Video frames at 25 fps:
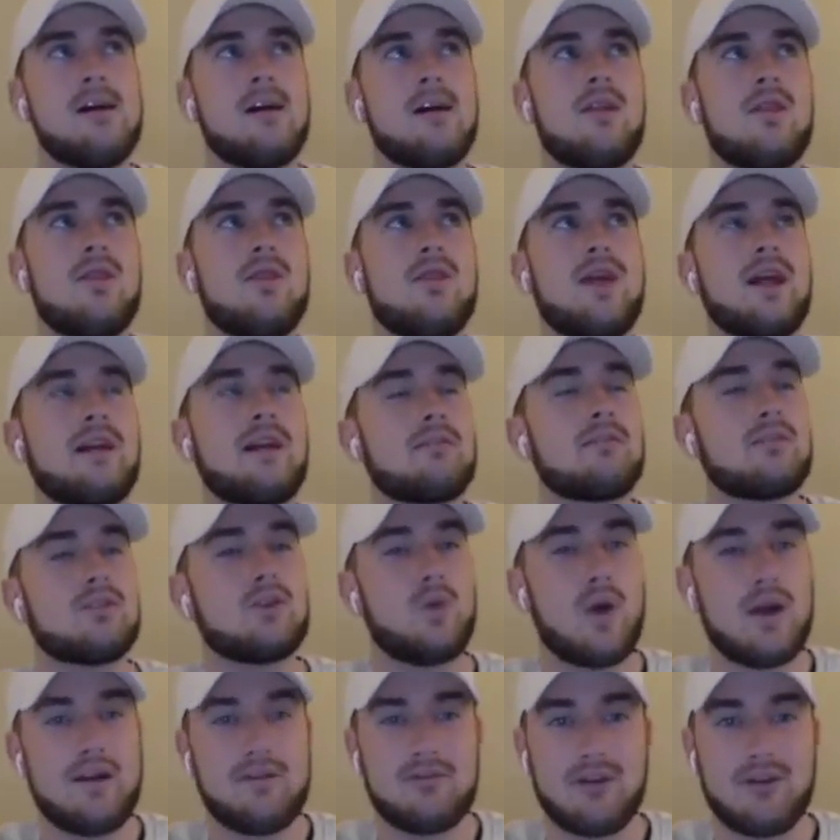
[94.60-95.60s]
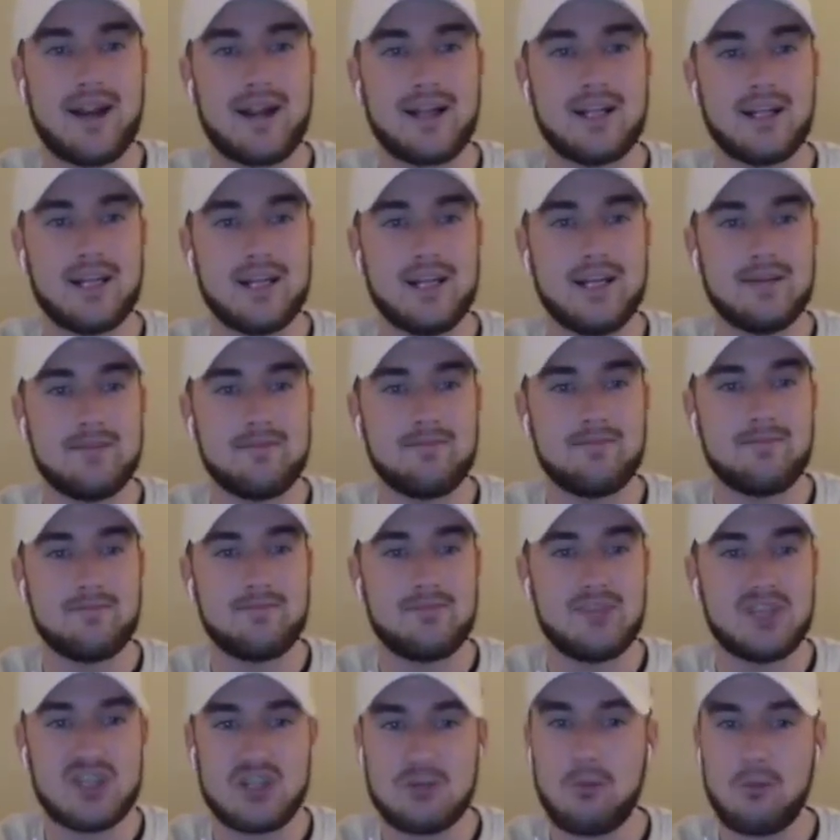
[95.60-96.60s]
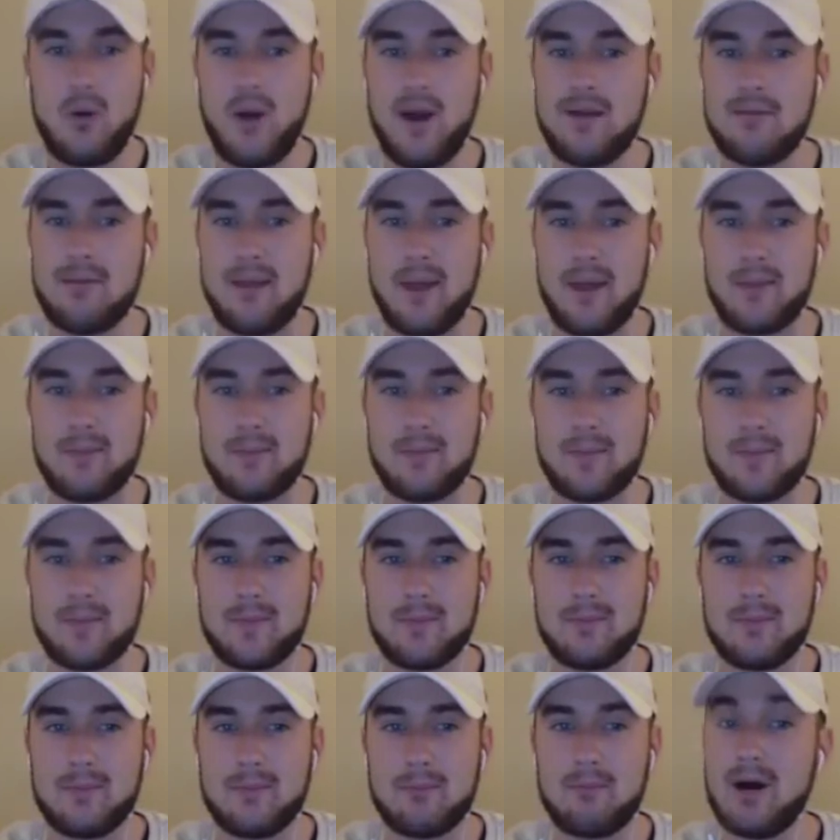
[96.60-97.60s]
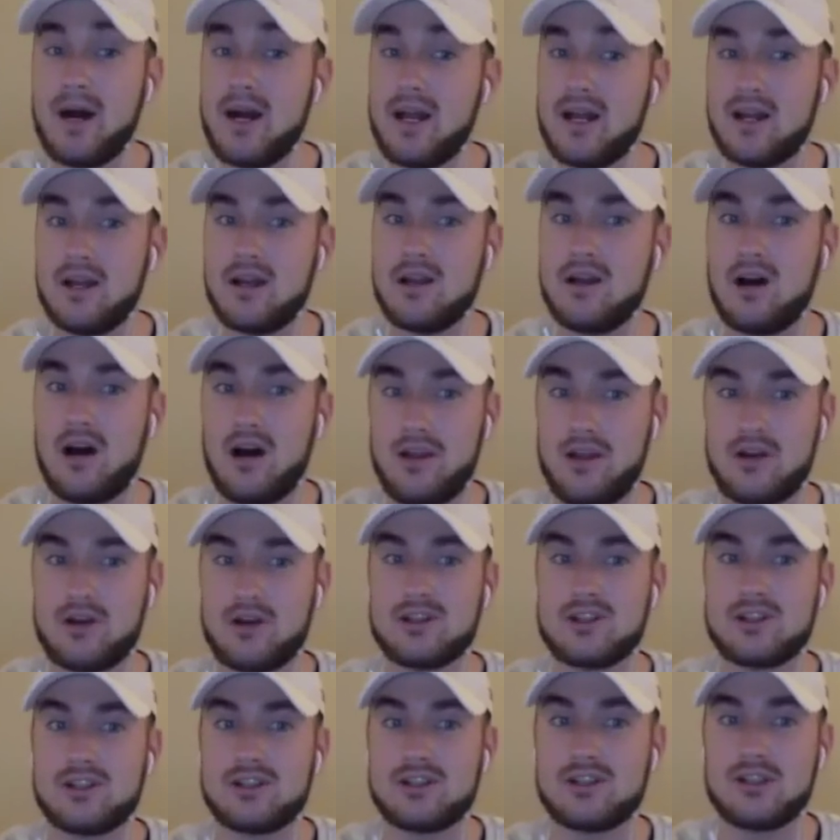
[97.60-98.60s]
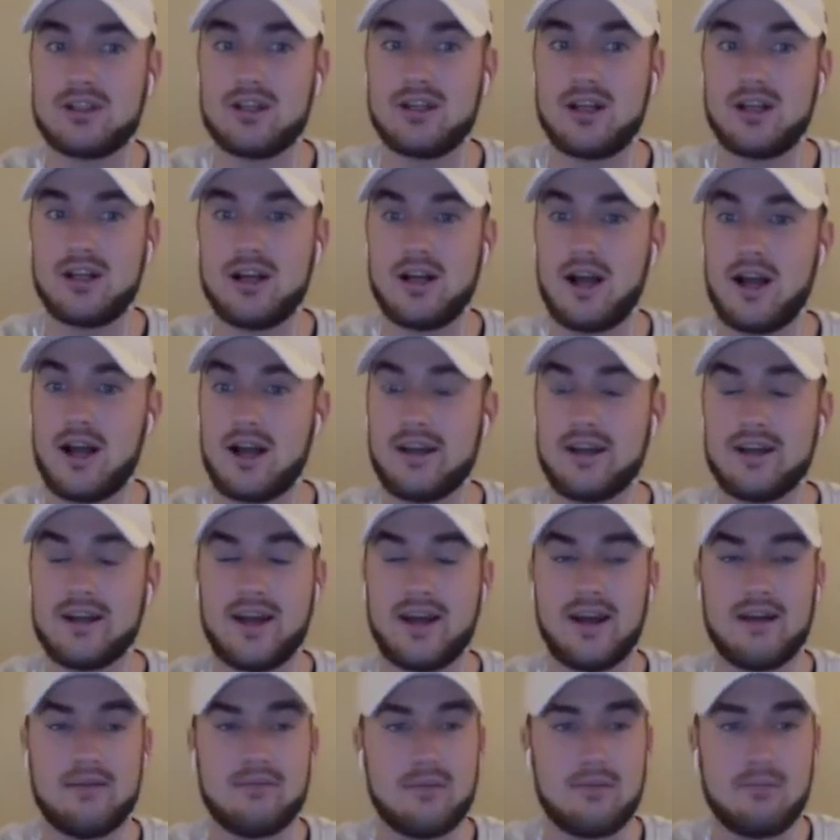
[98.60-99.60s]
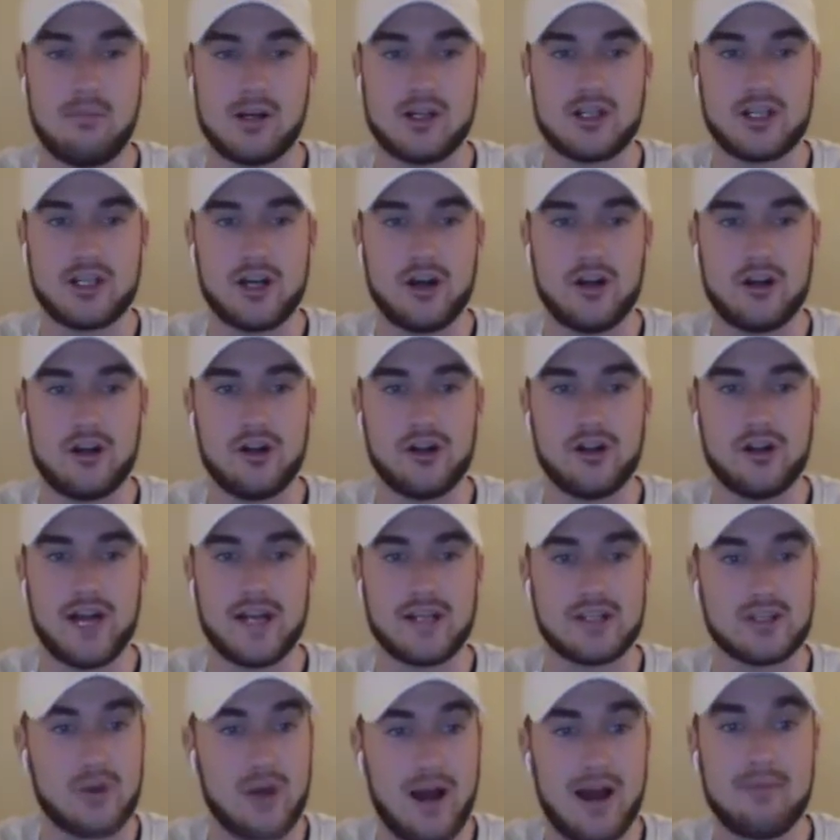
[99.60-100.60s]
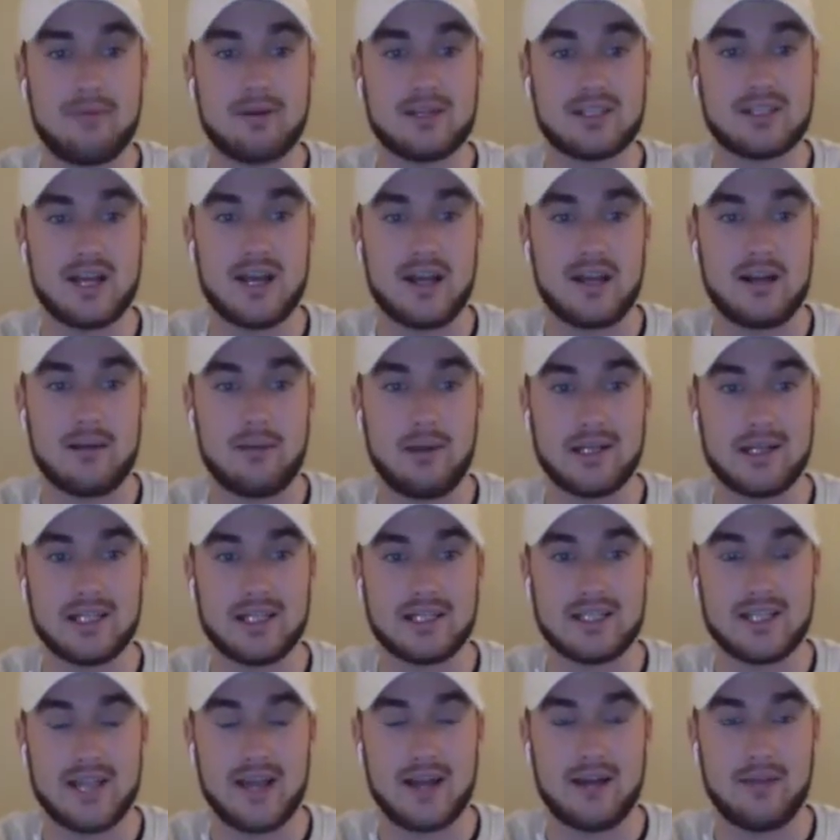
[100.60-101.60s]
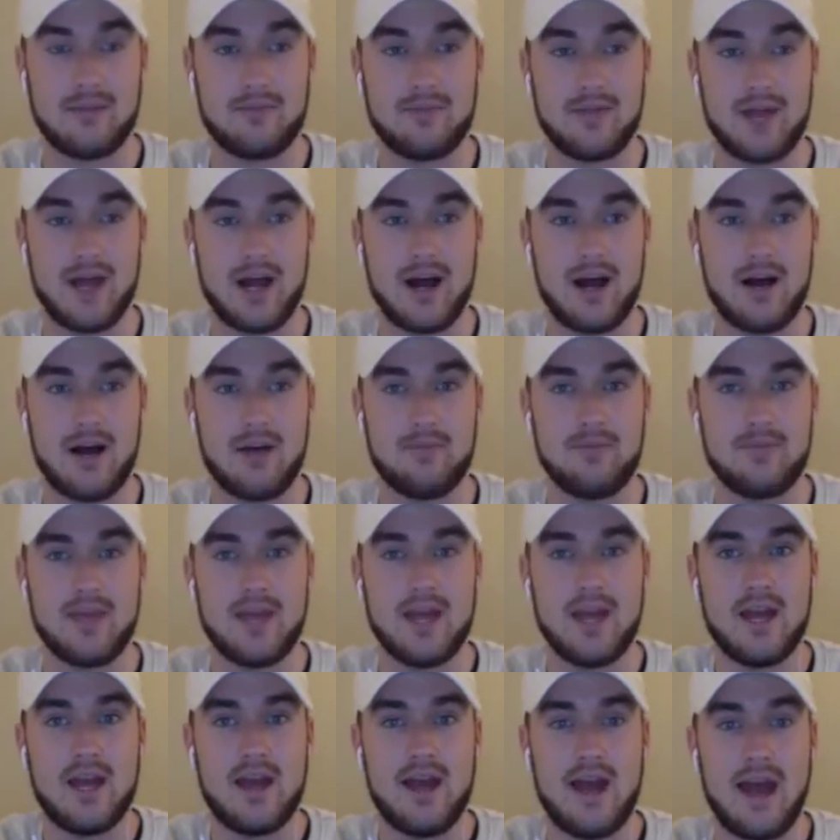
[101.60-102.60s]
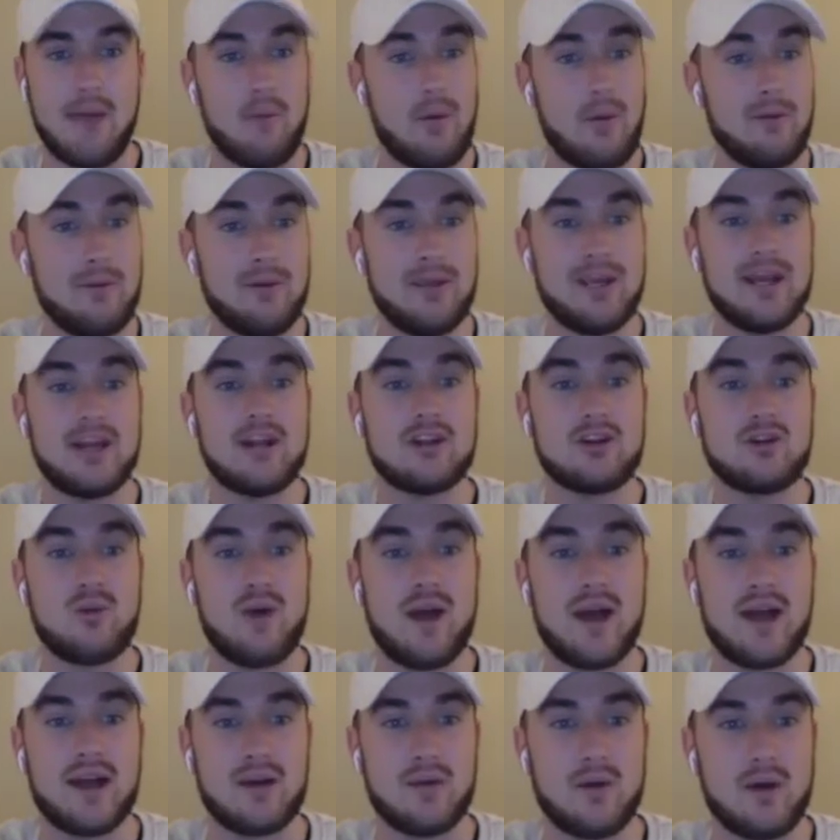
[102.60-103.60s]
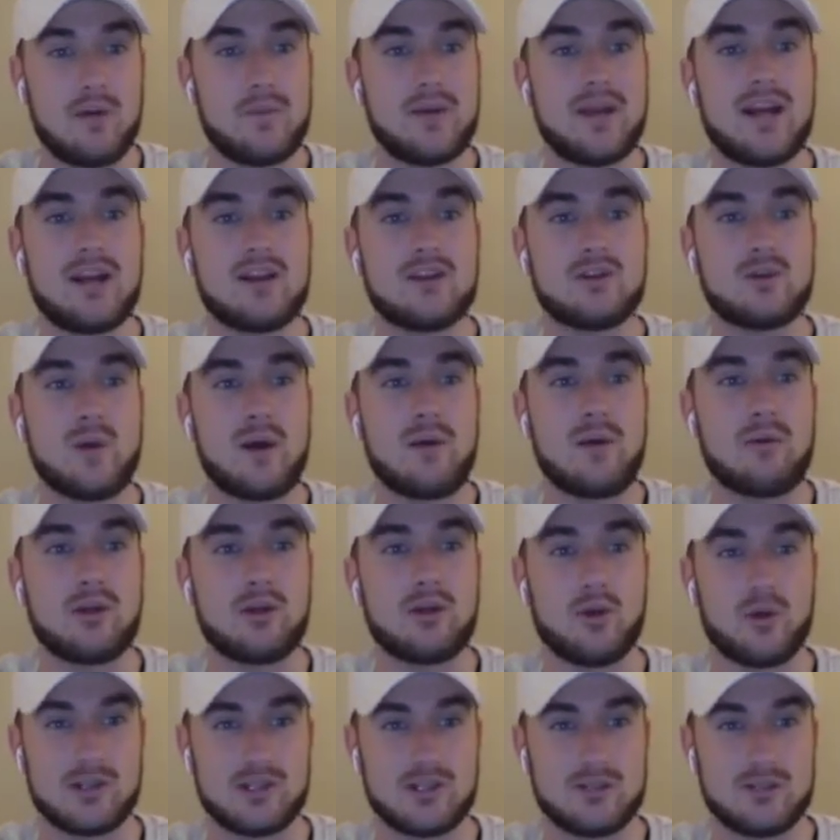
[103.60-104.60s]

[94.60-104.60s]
that, quite frankly, disappointed me. But others I have been munching on all day. So I'm excited about this, Adam. And why don't we get underway? Why don't we get underway with yours?